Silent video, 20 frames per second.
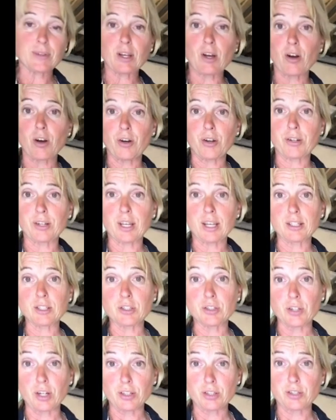on
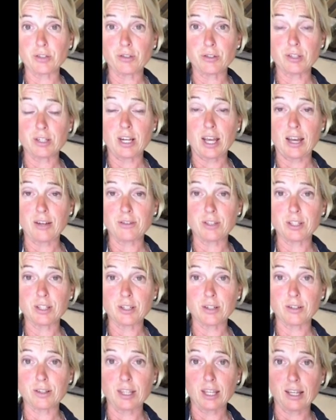instructionals on how to
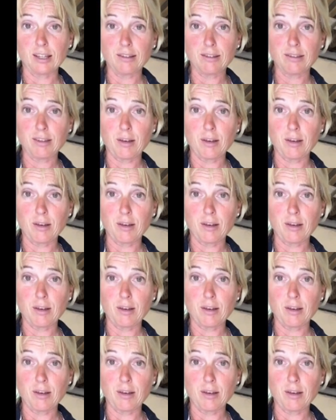do things.